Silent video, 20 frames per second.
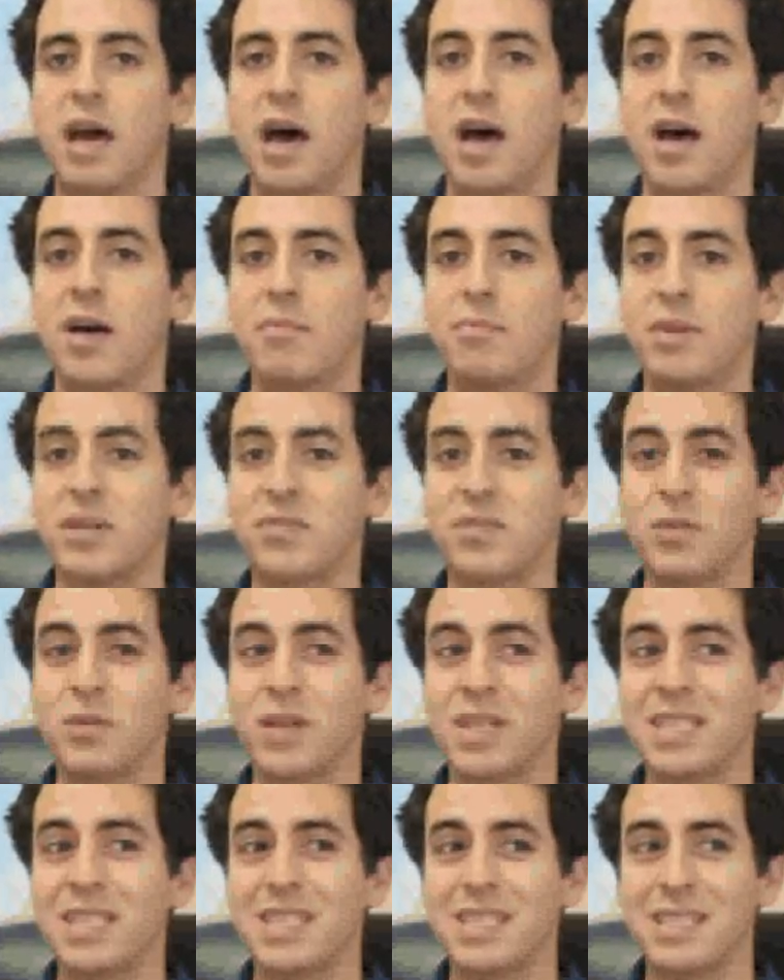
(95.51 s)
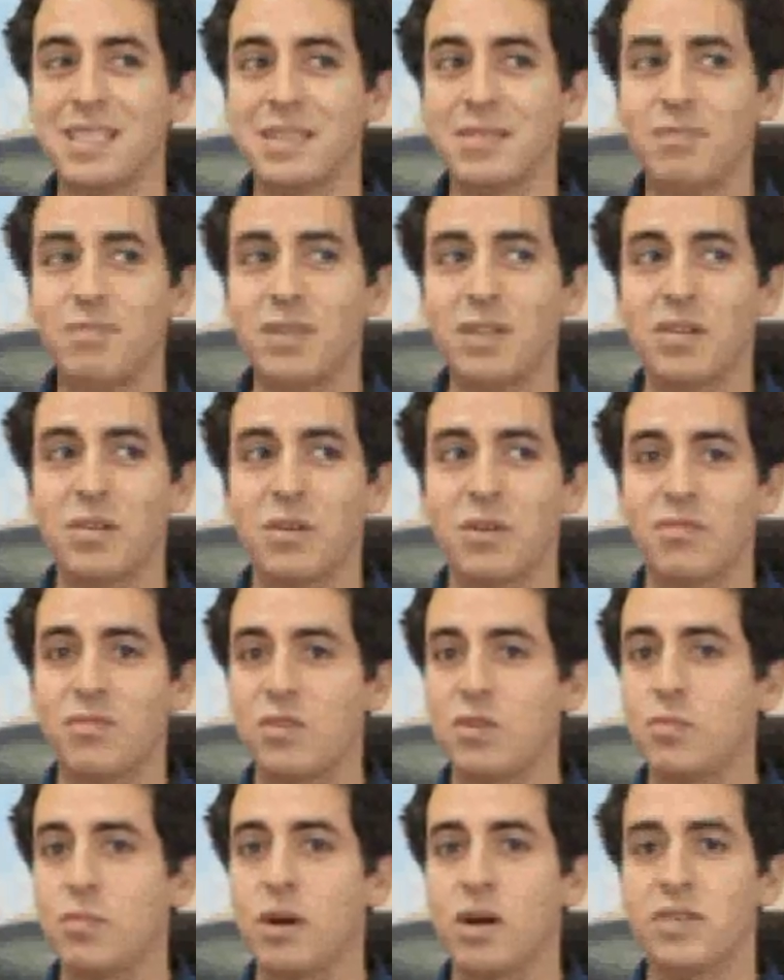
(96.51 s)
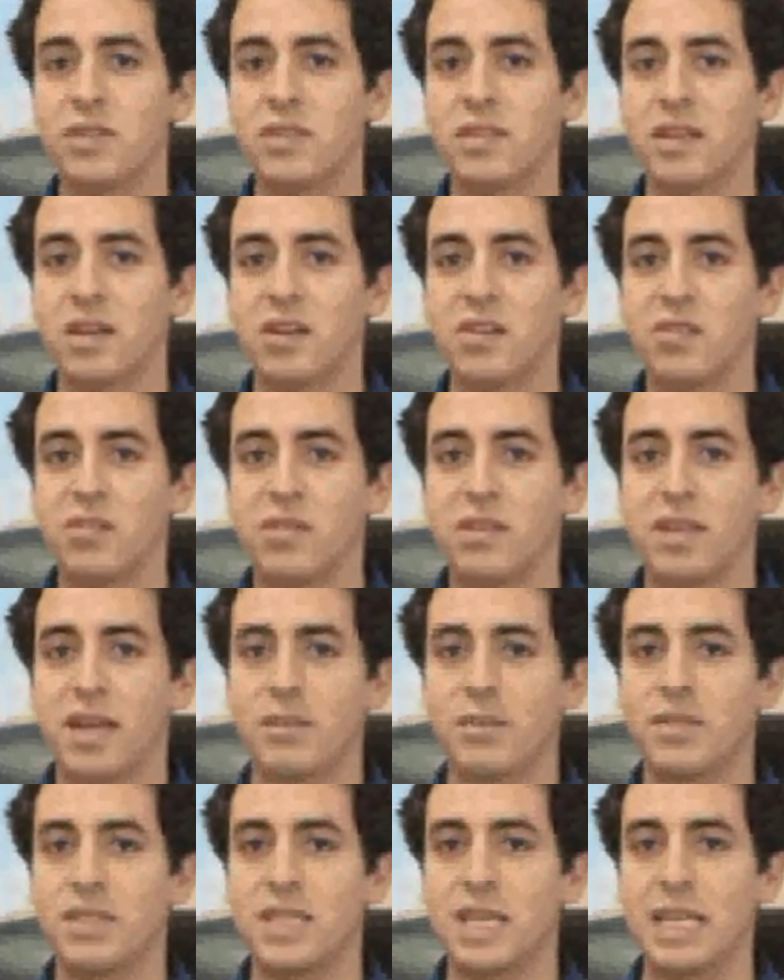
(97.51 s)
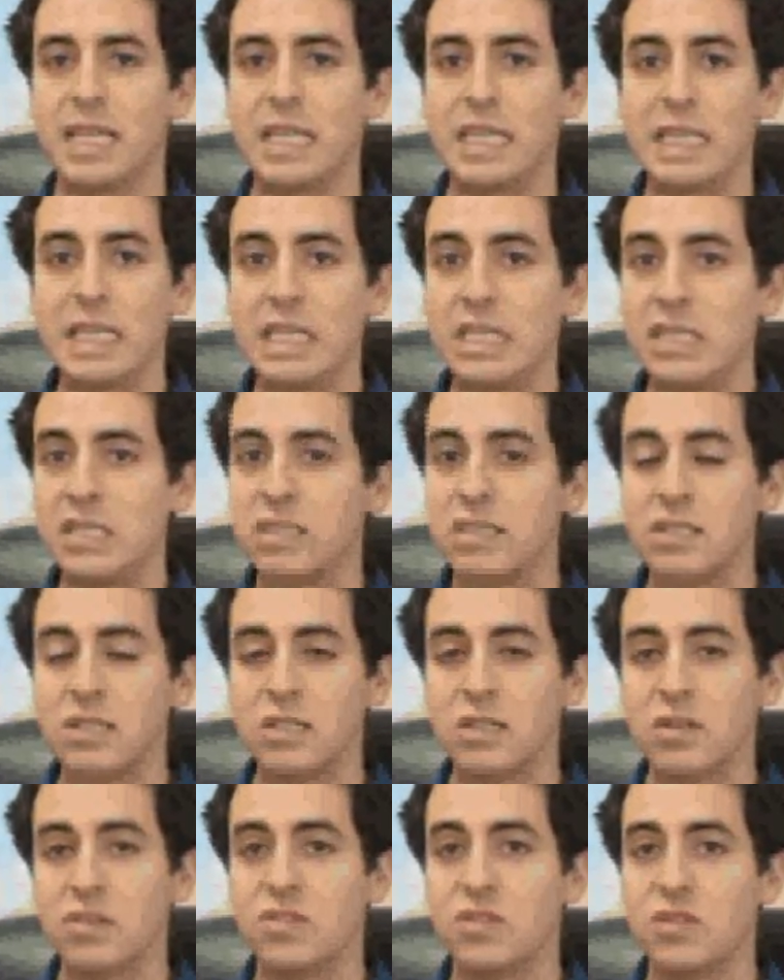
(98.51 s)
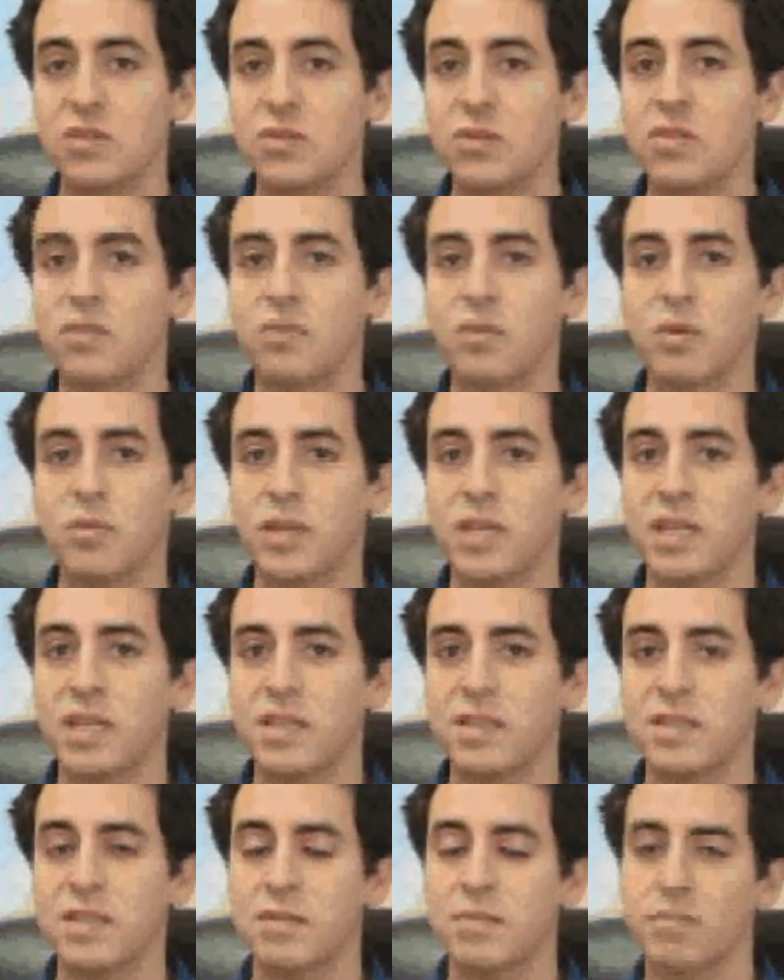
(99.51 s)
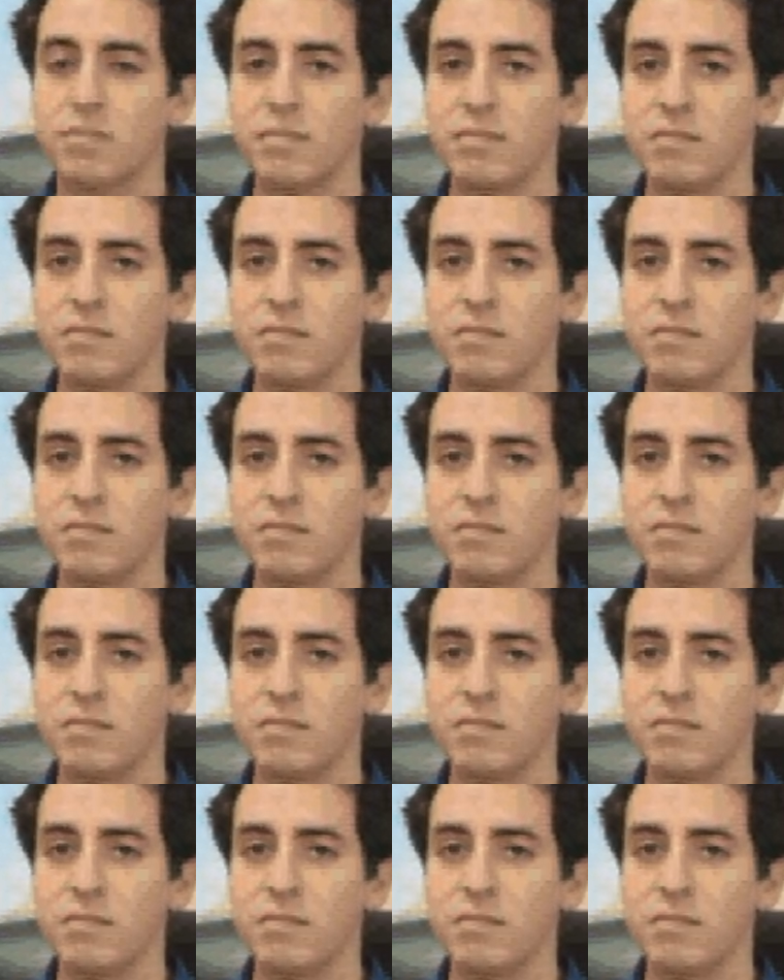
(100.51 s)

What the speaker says: But if you want to see a few parts of the country, then I would say at least 2 to 3 weeks,